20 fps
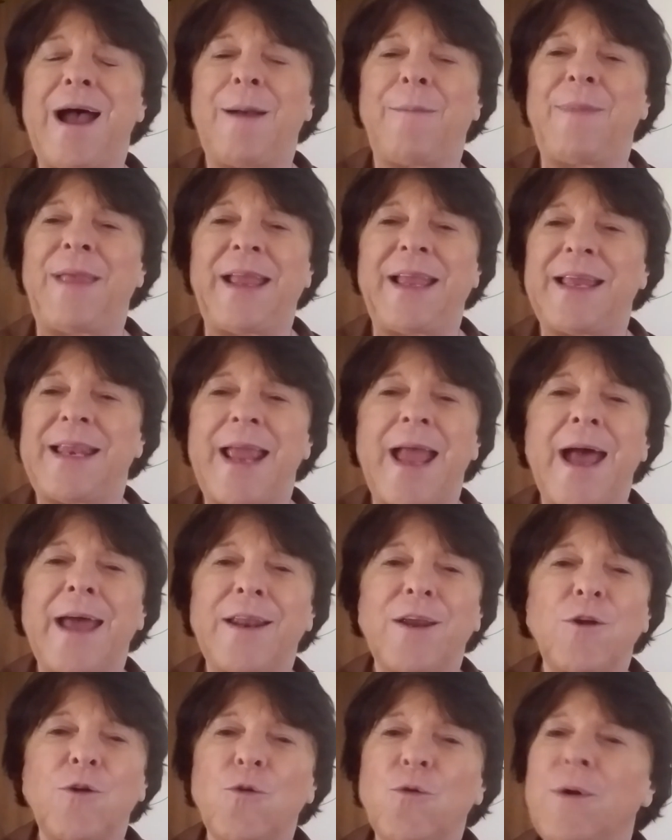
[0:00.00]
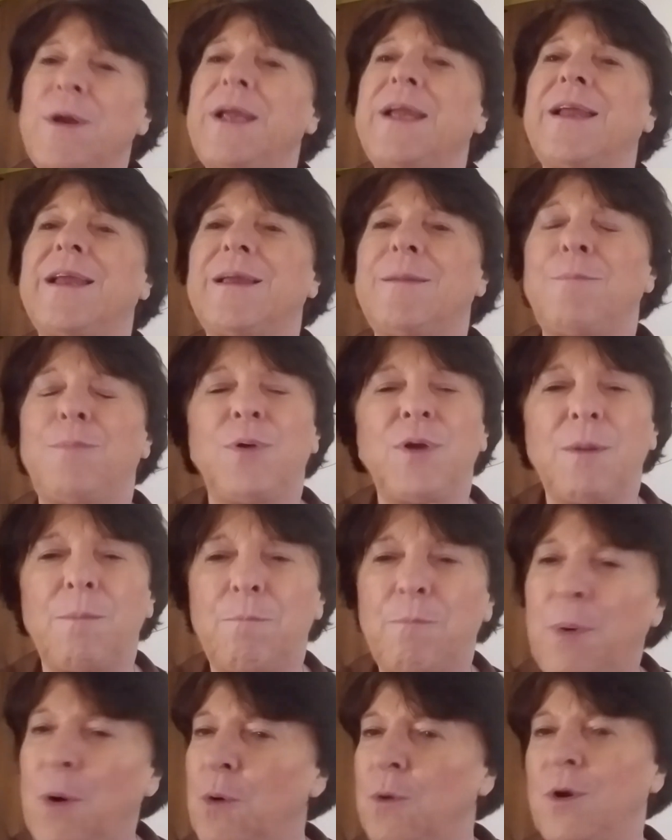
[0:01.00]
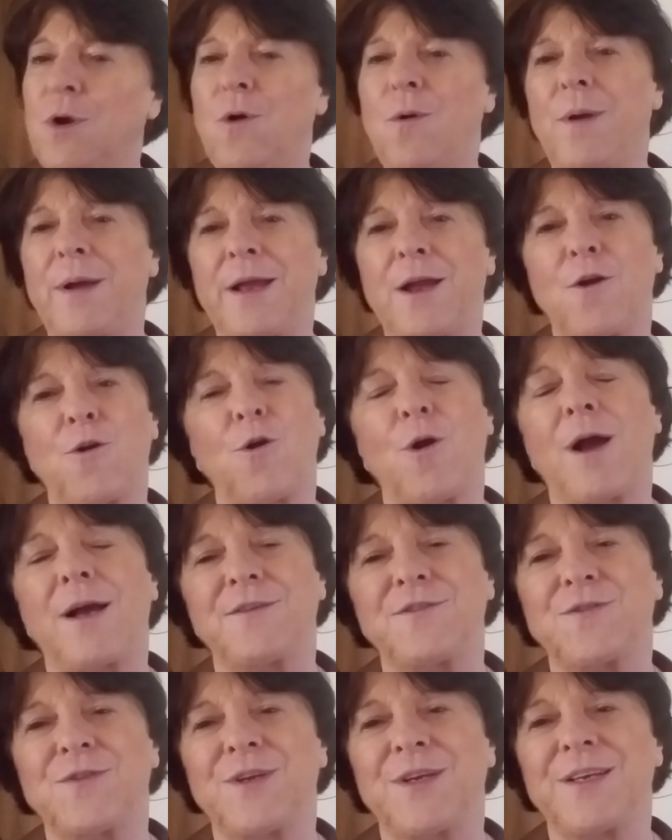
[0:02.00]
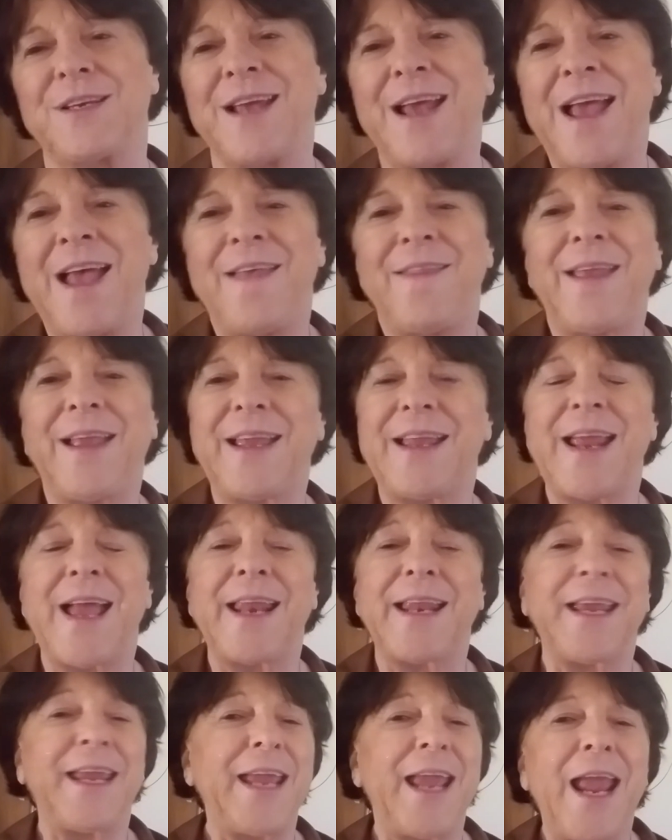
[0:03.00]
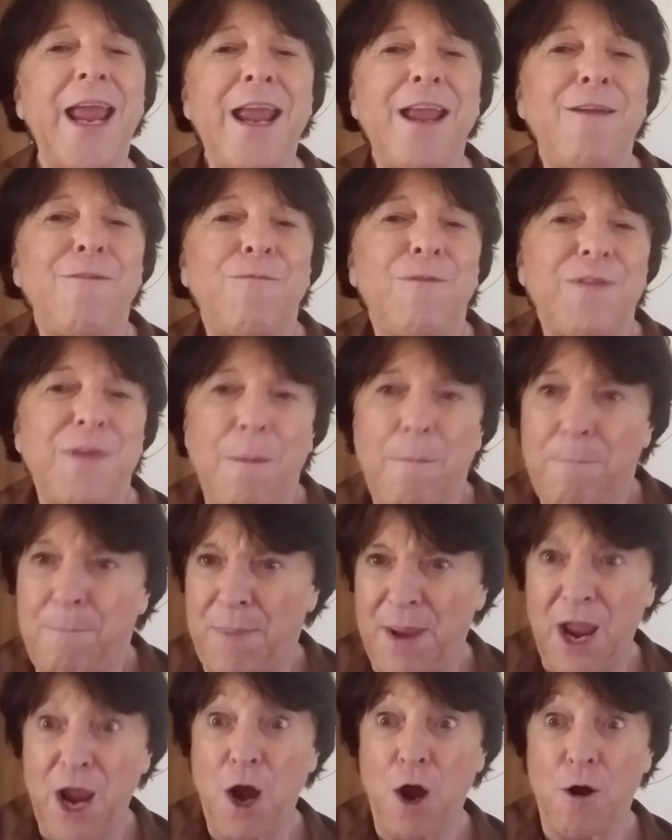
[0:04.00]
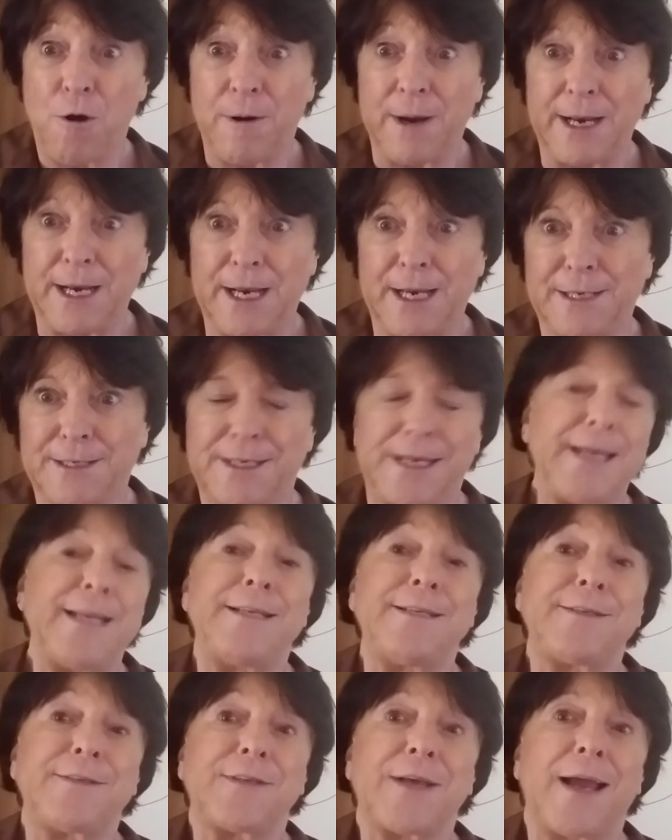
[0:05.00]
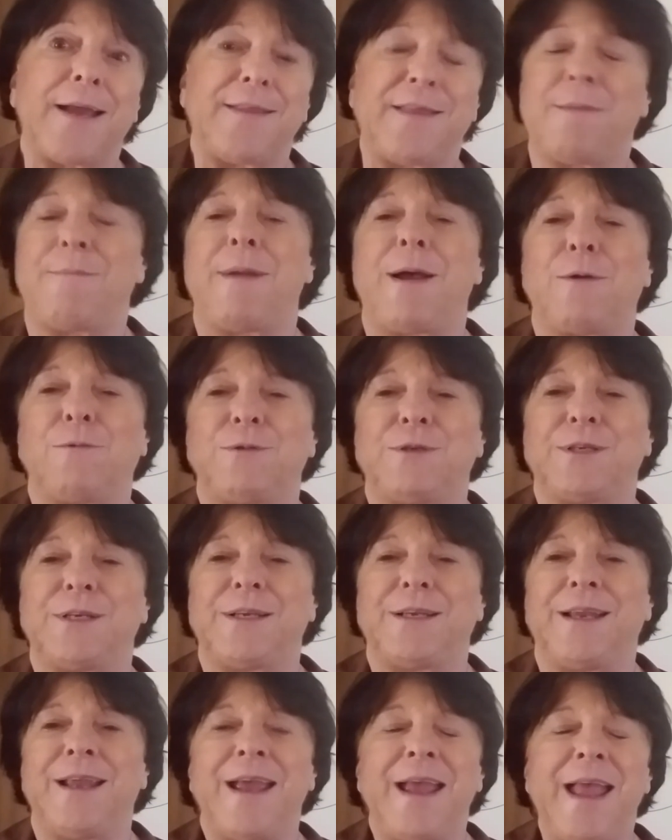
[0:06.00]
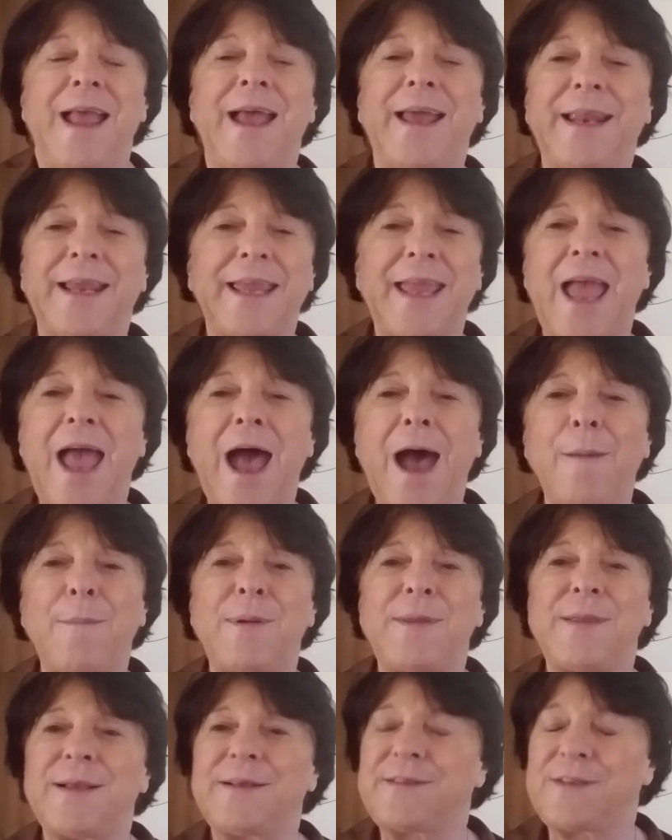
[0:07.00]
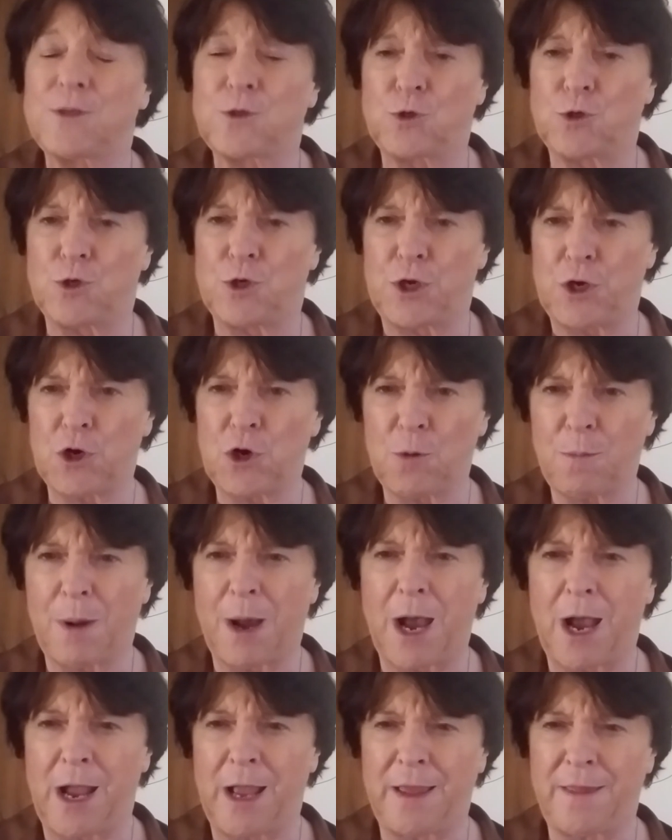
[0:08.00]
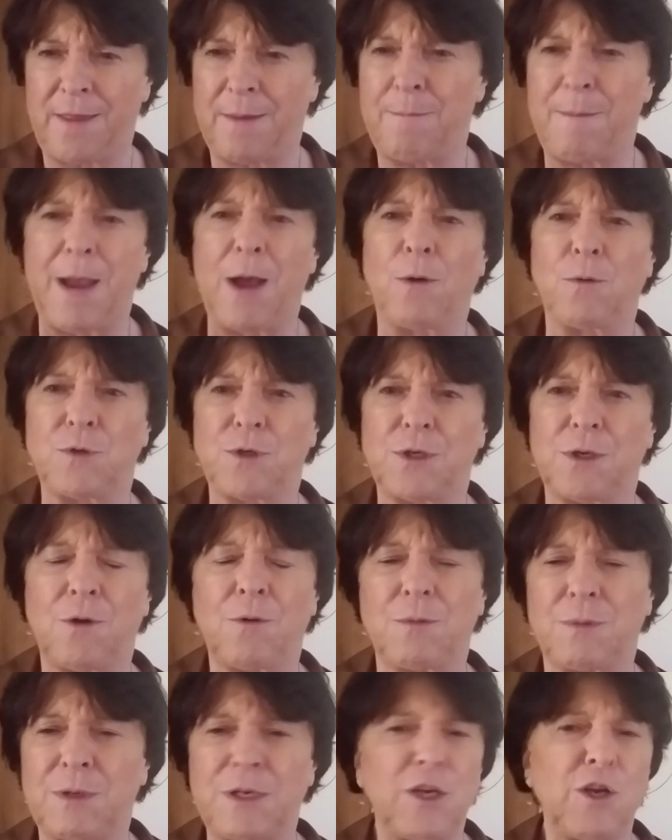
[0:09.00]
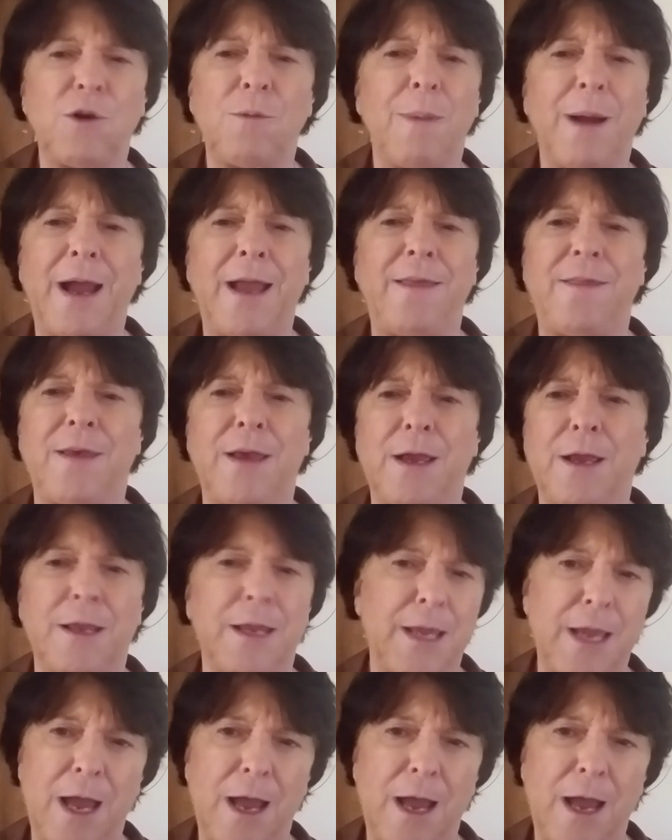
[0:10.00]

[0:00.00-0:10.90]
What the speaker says: They can add a creek and put a boat going across it. They can add a cave with a bear in it inside the mountain, and a cabin that says nearby the mountain, or nearby the